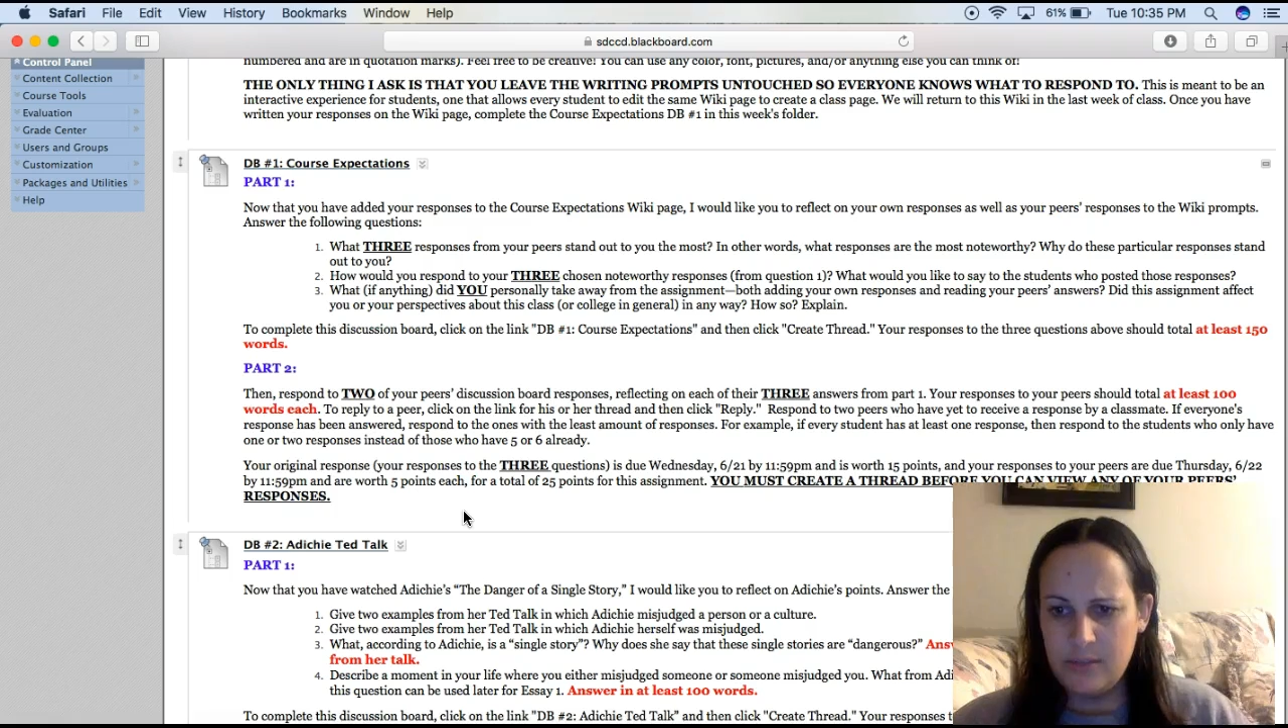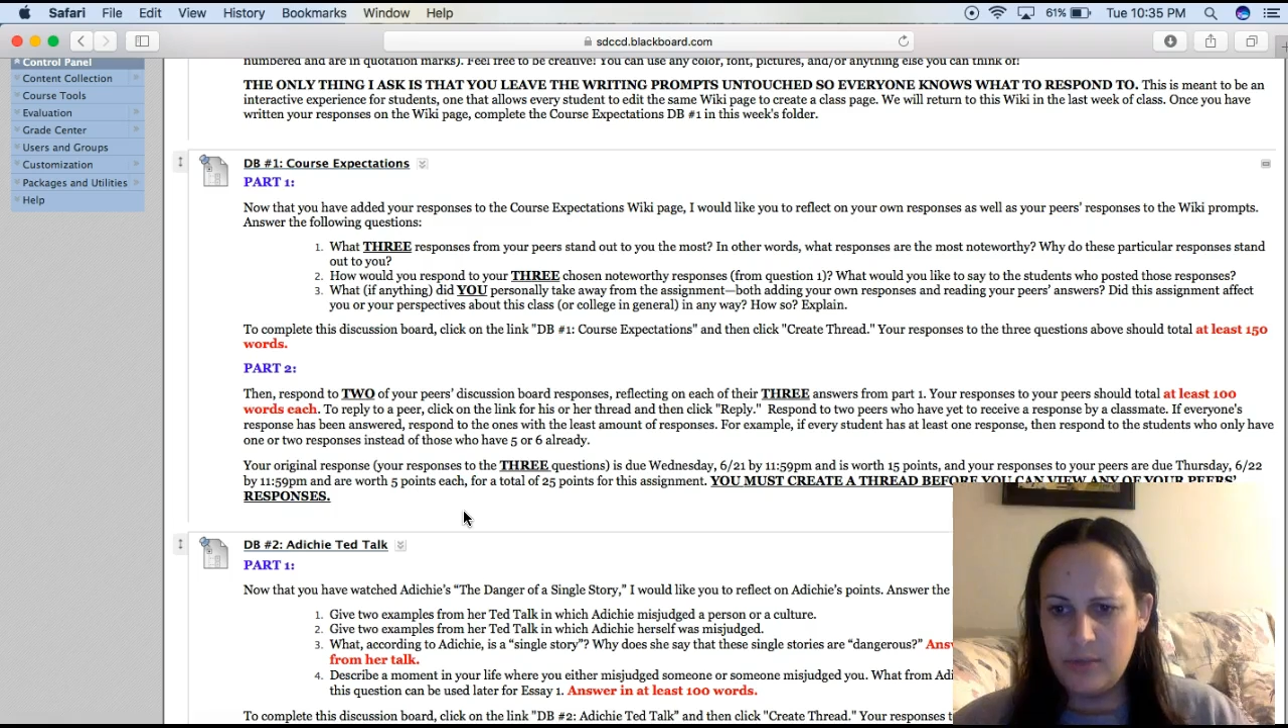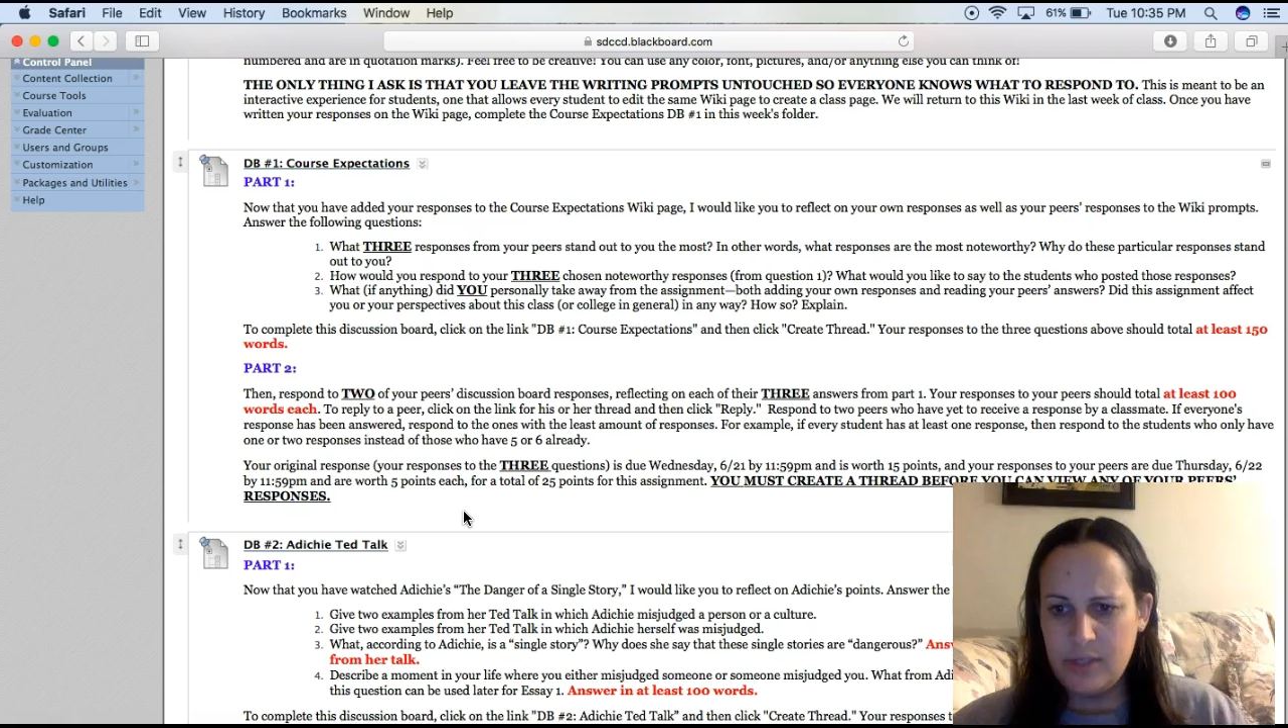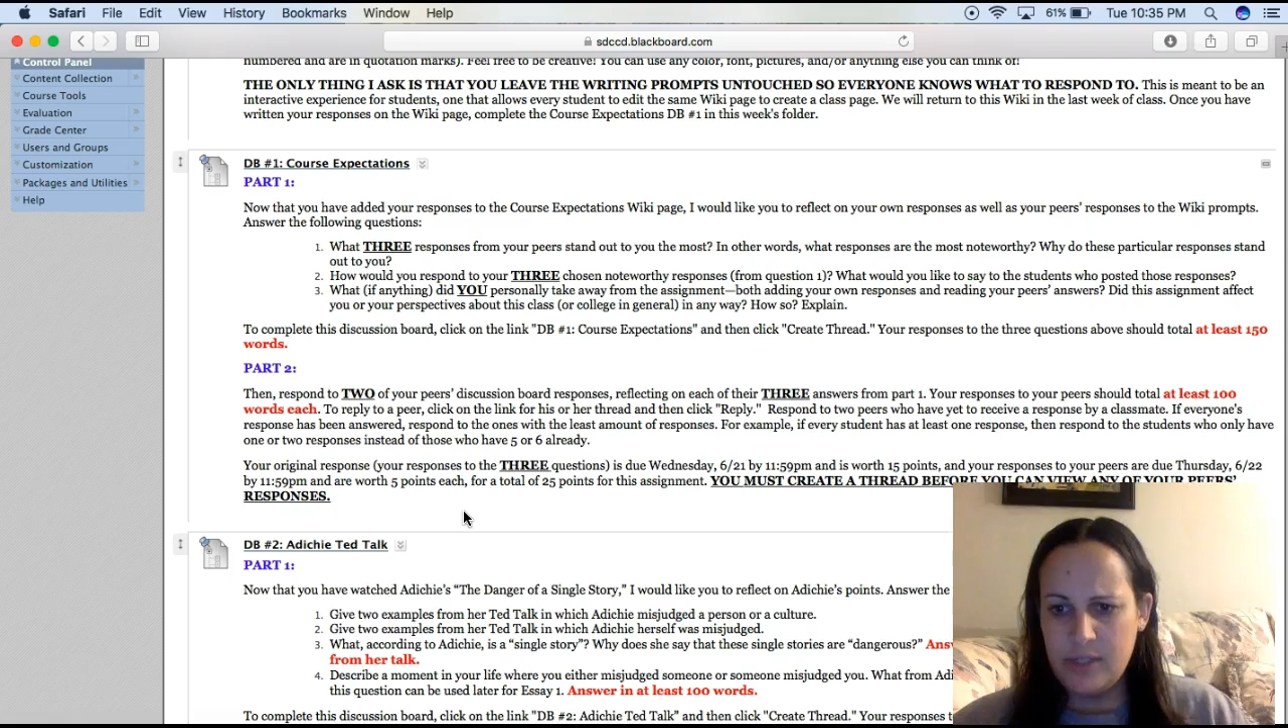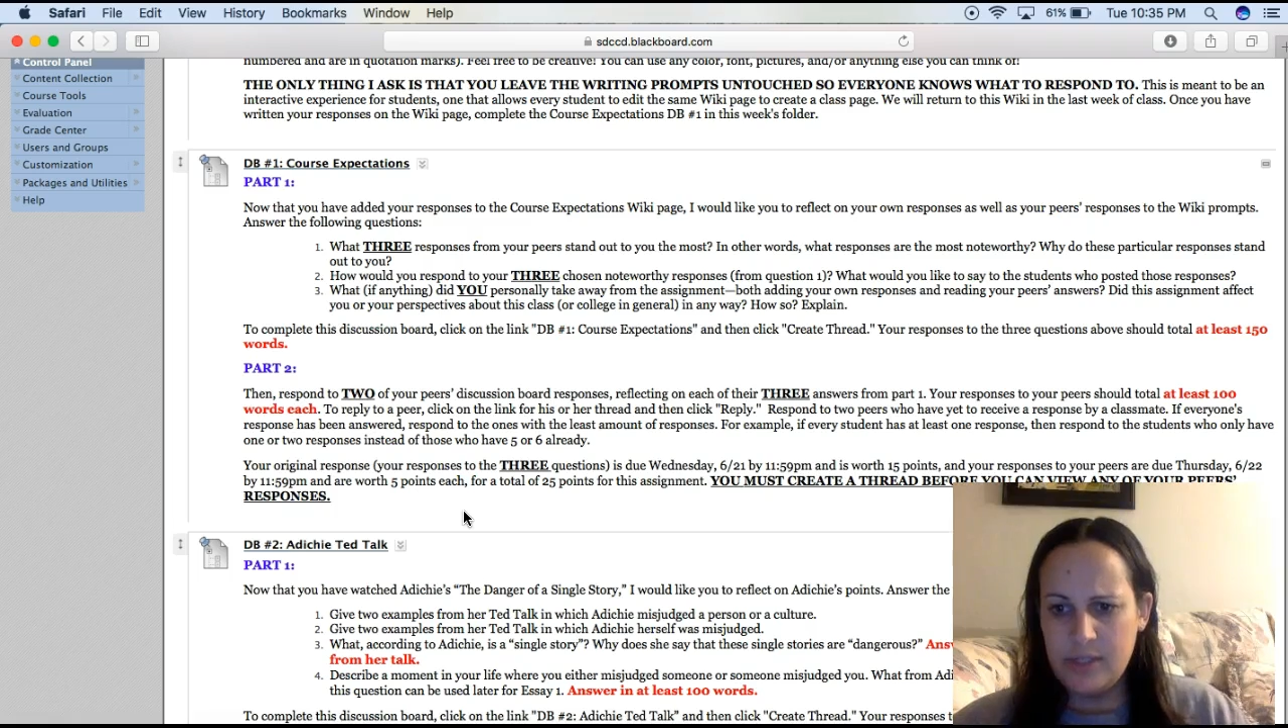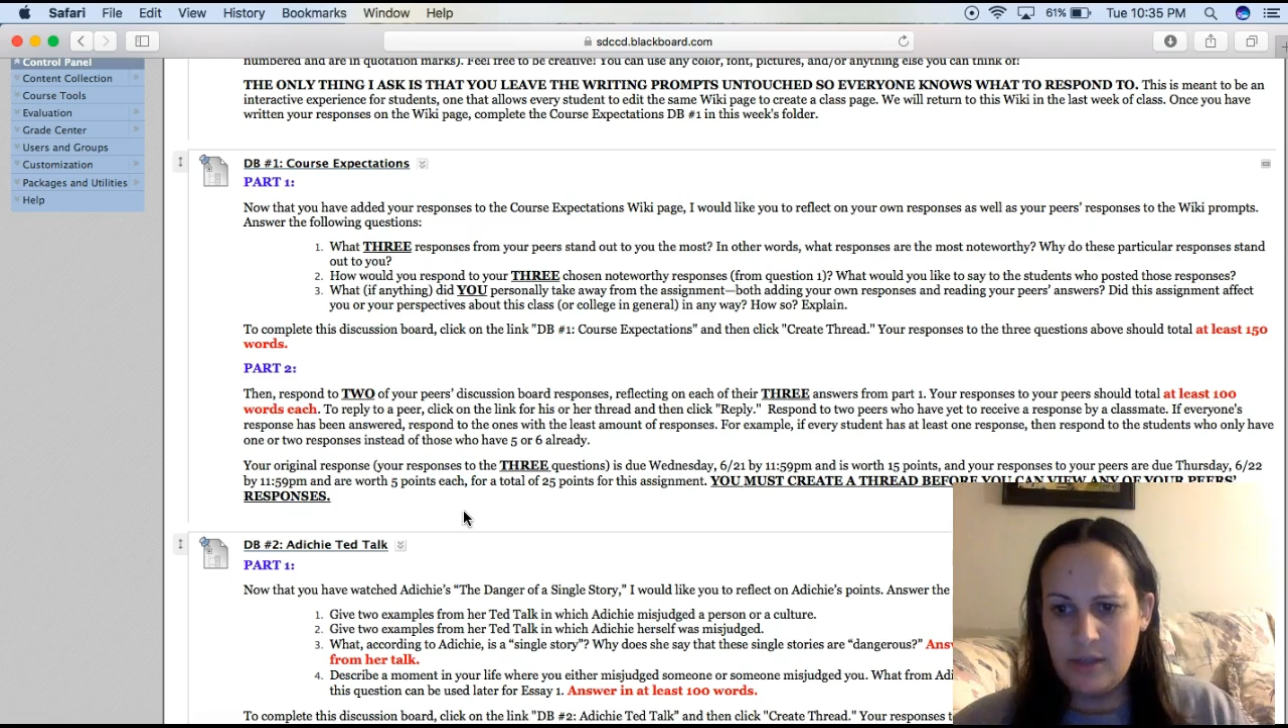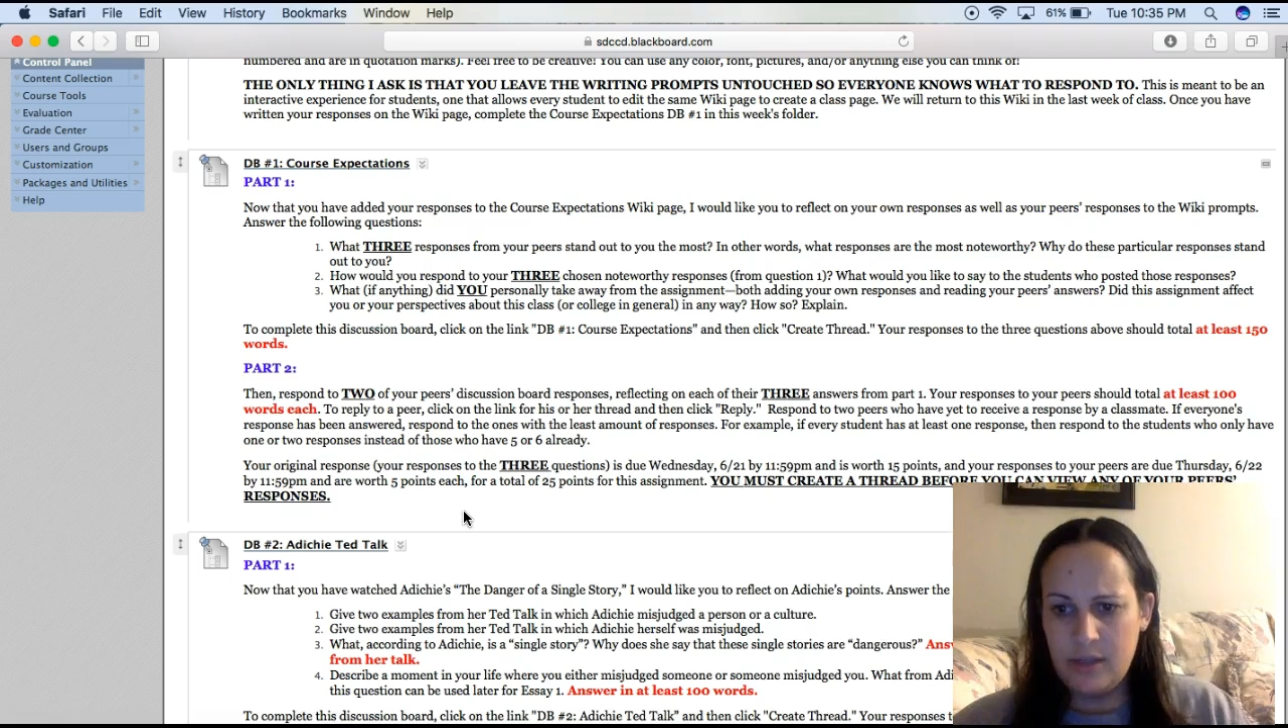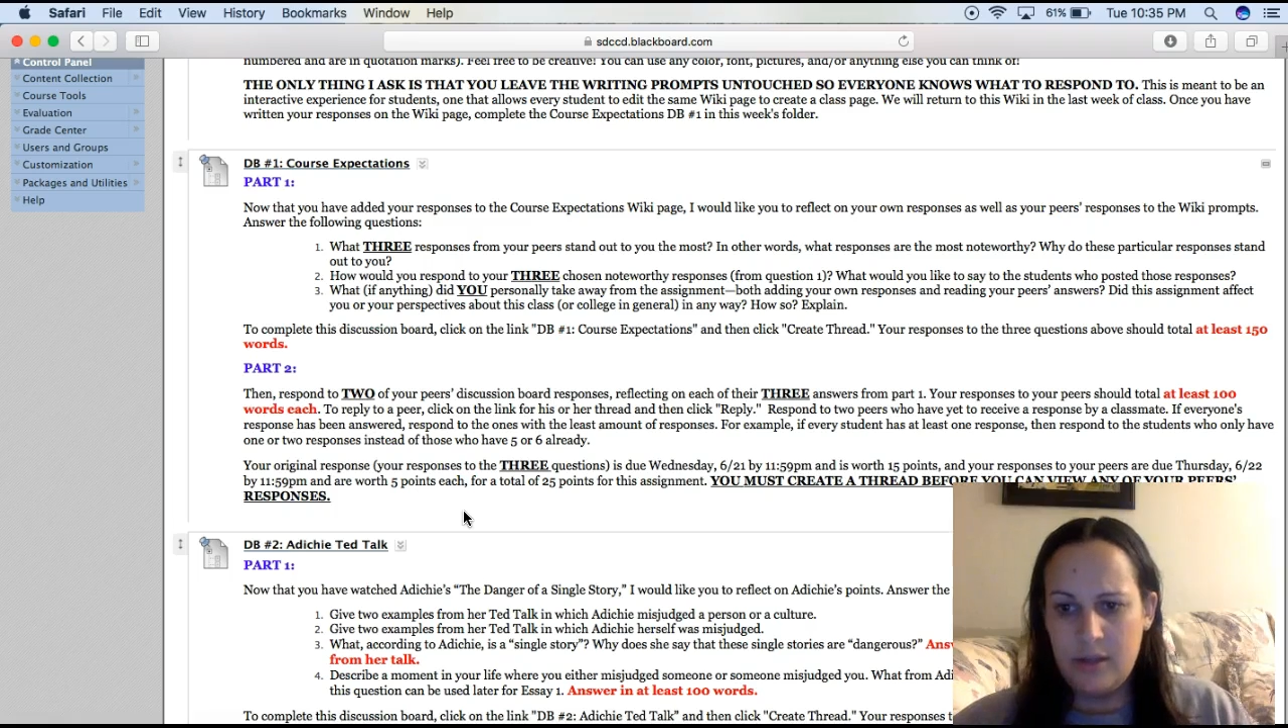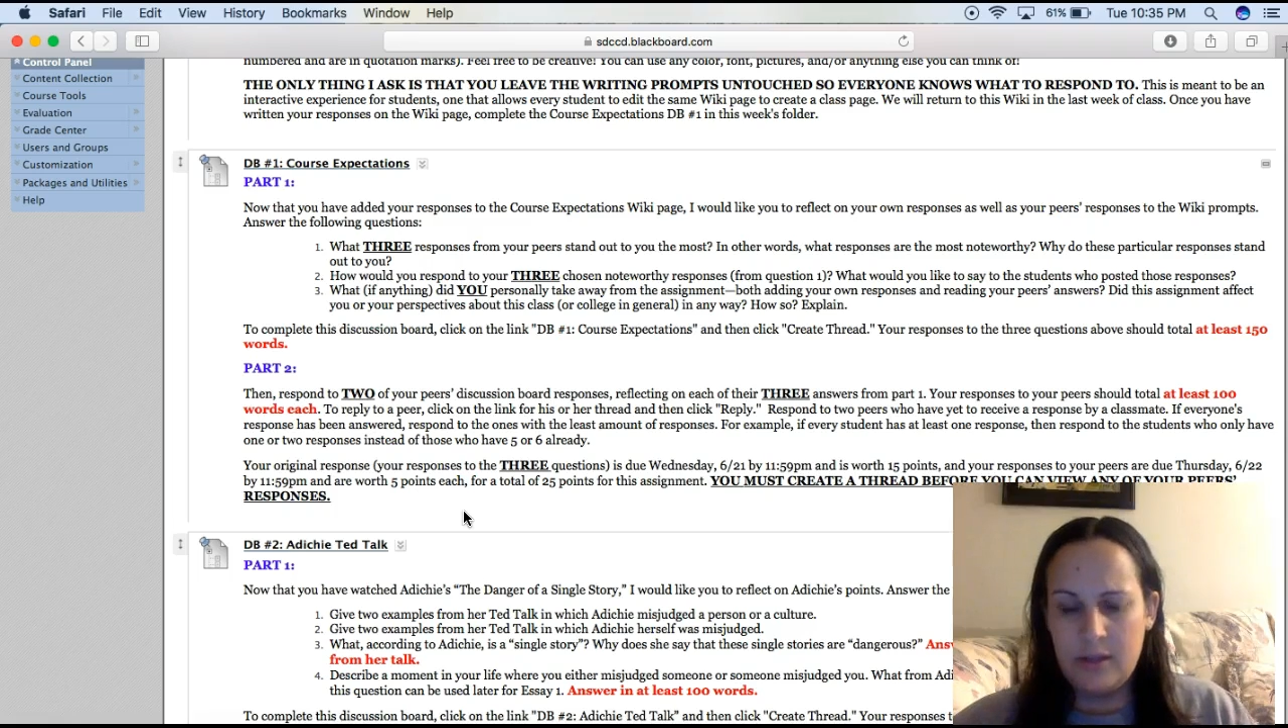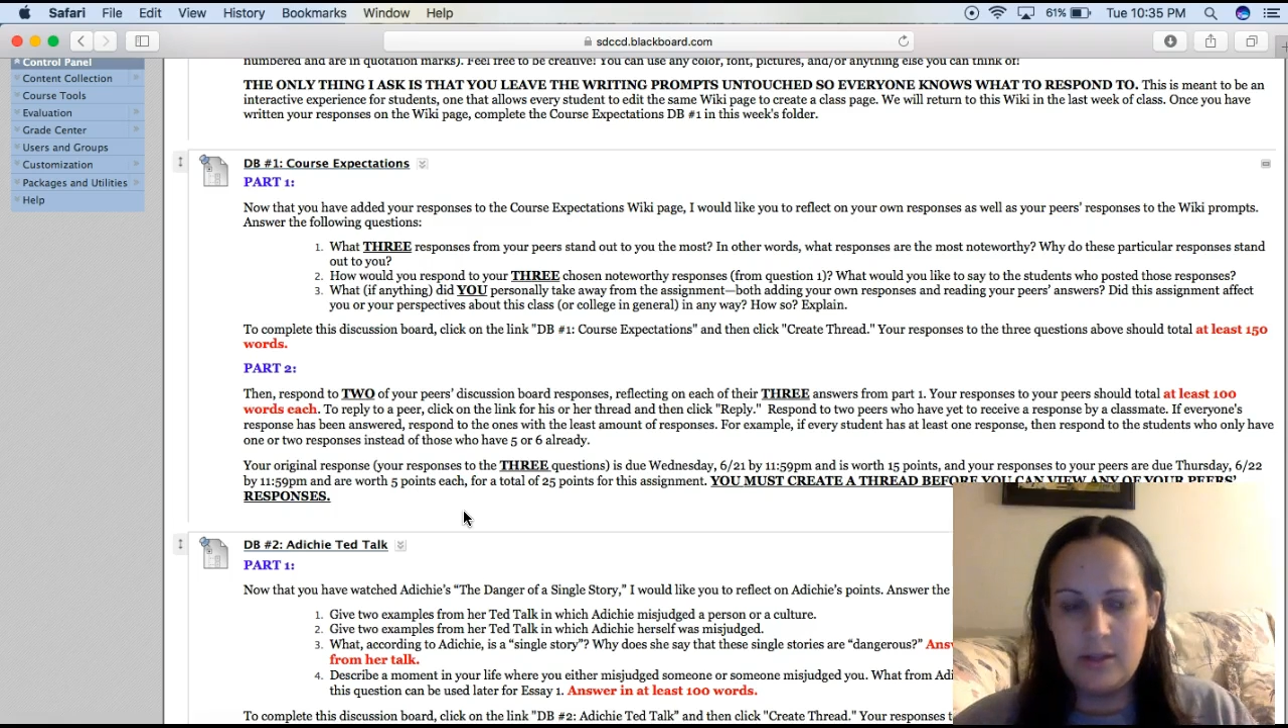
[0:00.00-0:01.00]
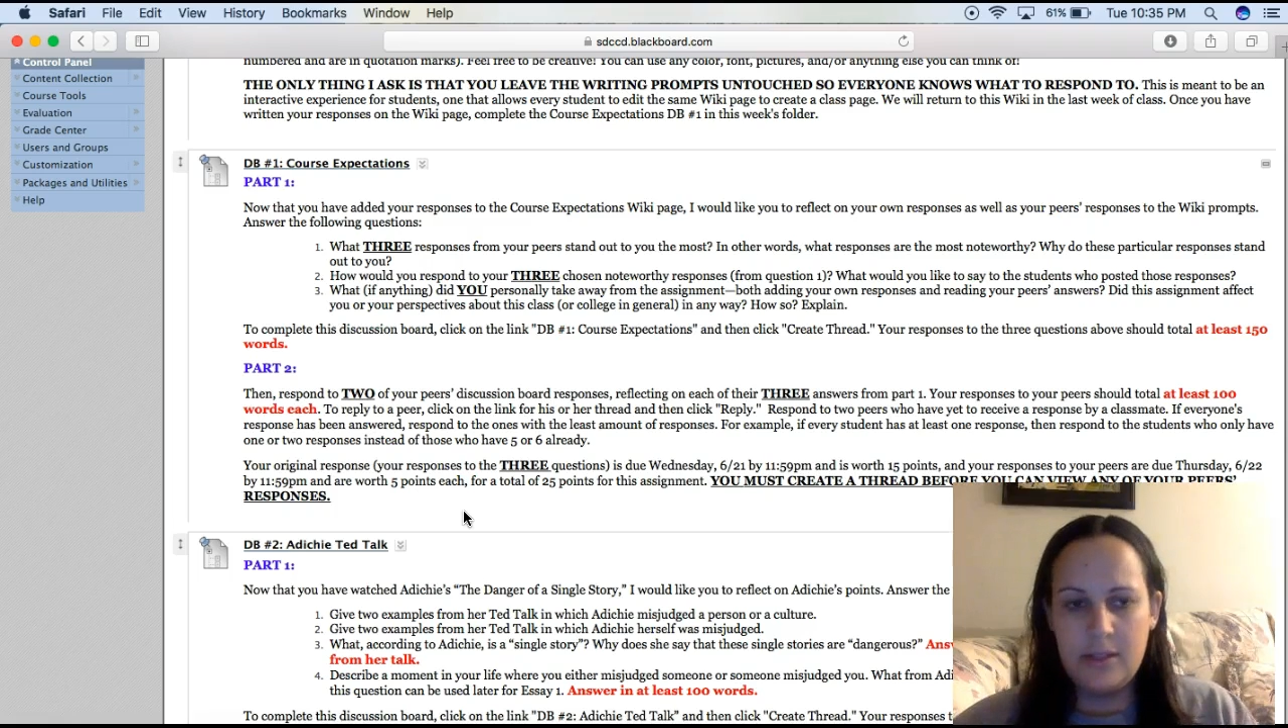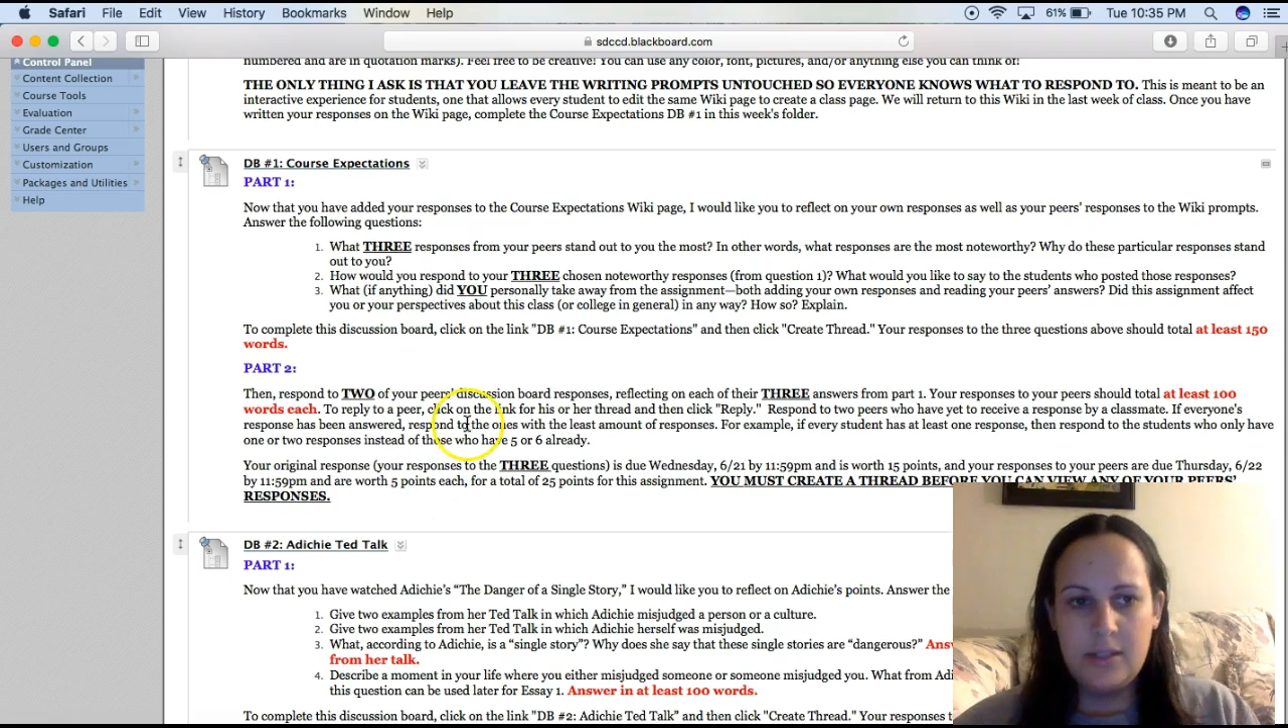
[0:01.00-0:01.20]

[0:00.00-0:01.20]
boards this